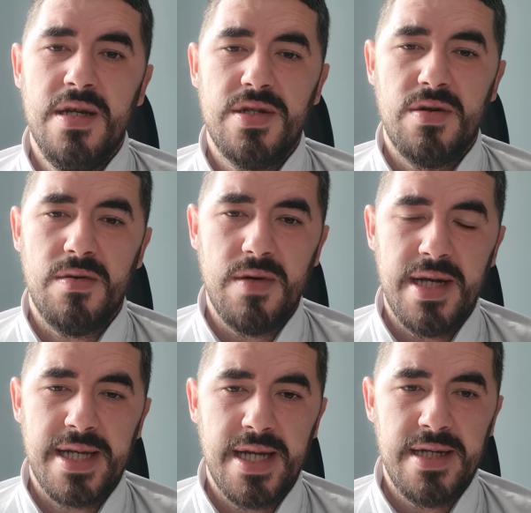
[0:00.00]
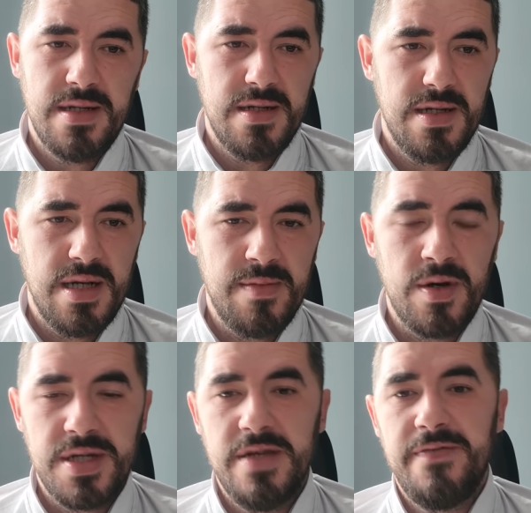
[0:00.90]
So again, I'm
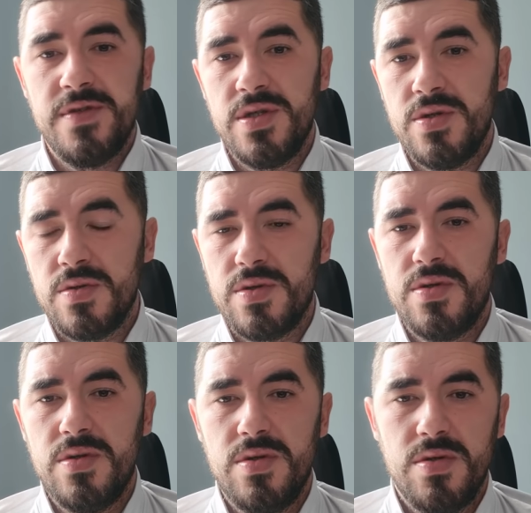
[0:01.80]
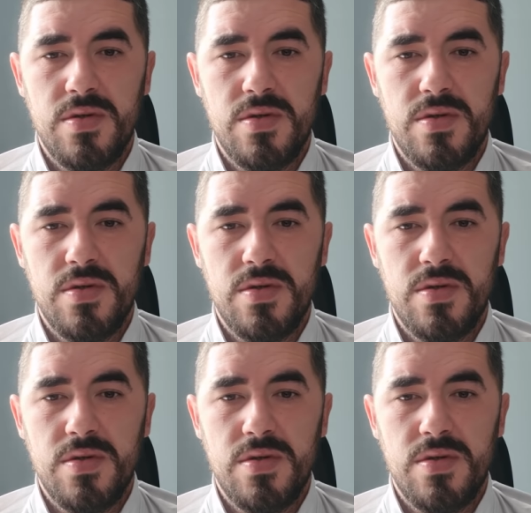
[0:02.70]
on here for the youngsters,